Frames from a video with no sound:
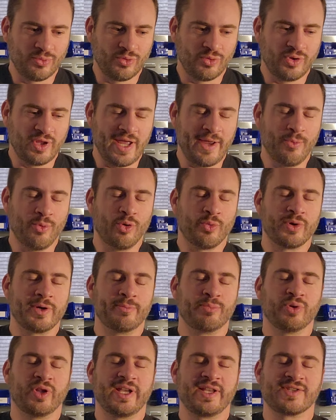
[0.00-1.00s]
they will
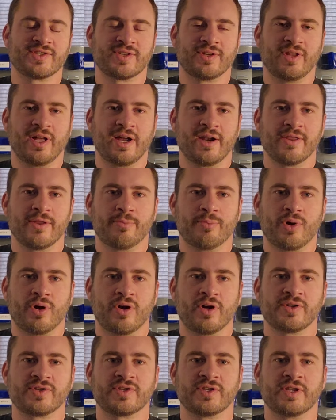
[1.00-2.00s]
replace a lot of the
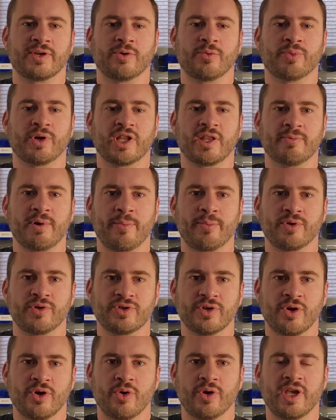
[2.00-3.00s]
parts and they will bring them up
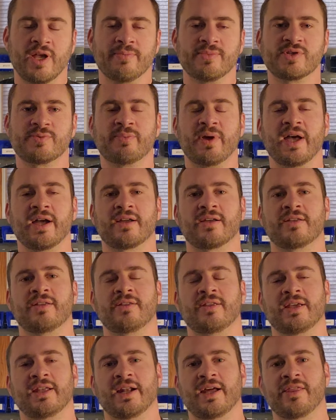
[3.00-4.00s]
into OEM spec,
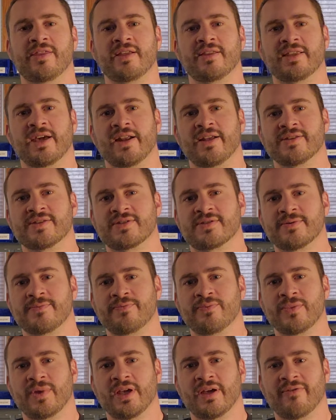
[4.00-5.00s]
and I think that is
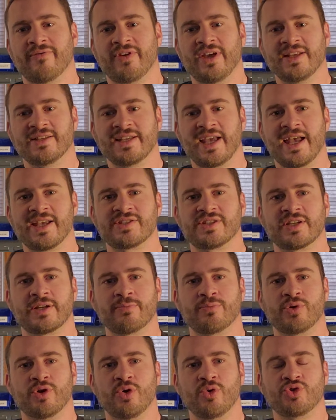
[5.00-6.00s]
a fantastic
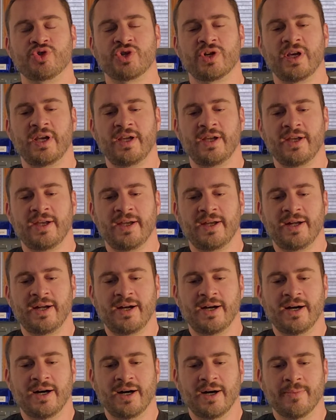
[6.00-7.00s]
approach.
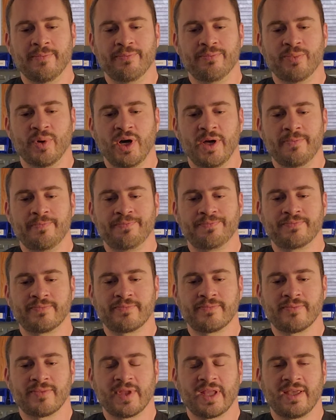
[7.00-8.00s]
But
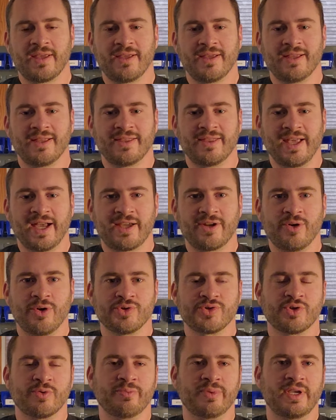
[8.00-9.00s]
that can
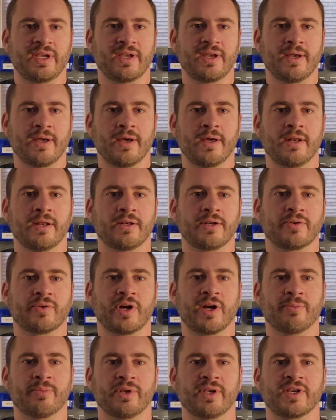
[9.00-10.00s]
also be an
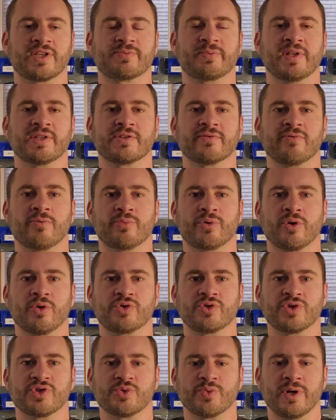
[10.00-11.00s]
incredibly expensive
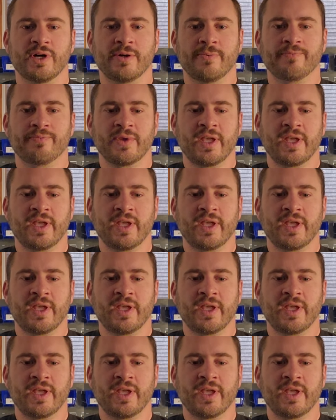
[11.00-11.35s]
approach as well.